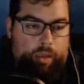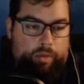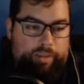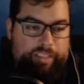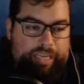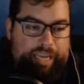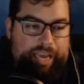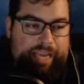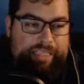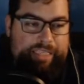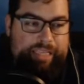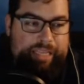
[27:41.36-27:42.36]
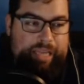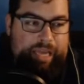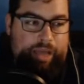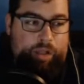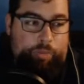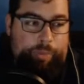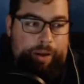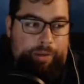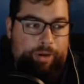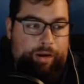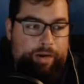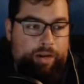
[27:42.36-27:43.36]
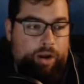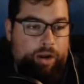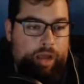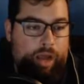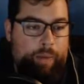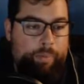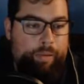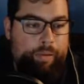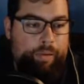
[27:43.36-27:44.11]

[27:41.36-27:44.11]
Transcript: Just in case the health power had gone up.